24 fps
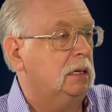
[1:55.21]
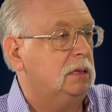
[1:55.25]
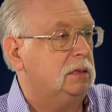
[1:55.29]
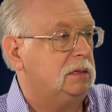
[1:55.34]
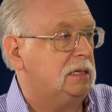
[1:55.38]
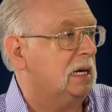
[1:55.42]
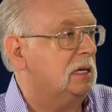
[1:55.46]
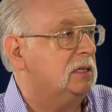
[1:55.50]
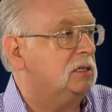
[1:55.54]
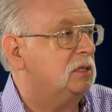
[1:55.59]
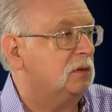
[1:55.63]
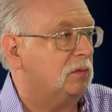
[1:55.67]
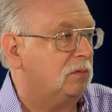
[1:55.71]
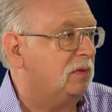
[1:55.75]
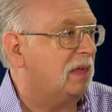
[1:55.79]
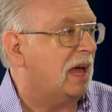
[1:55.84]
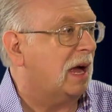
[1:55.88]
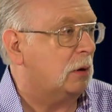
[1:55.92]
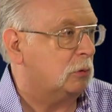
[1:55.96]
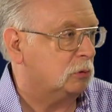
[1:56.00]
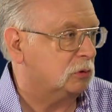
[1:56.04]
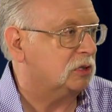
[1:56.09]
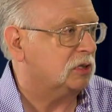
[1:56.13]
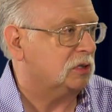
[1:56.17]
tens of
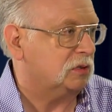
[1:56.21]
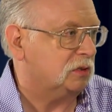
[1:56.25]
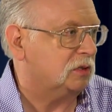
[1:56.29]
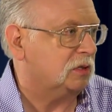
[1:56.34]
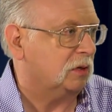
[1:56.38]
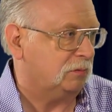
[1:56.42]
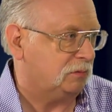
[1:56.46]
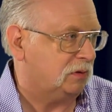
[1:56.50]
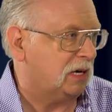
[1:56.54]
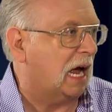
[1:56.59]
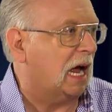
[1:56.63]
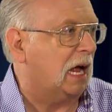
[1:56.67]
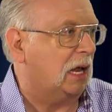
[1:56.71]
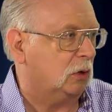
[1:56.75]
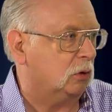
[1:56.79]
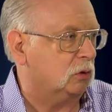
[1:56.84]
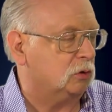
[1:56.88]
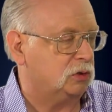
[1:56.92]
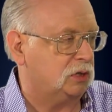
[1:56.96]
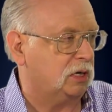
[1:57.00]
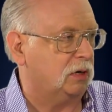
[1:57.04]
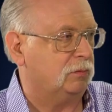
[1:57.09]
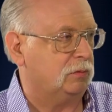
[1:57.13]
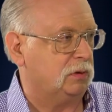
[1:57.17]
thousands of
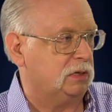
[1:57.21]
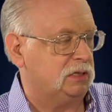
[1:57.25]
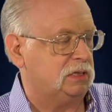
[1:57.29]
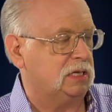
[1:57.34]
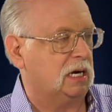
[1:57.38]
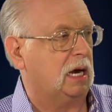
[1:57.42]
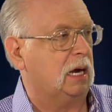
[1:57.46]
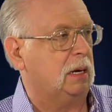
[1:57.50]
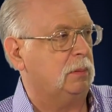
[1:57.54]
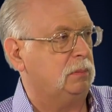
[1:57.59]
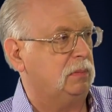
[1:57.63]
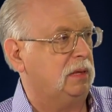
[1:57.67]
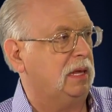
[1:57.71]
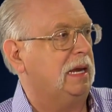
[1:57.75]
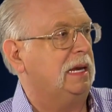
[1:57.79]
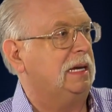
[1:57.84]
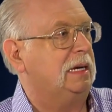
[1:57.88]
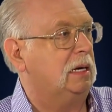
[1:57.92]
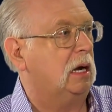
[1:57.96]
dollars every time they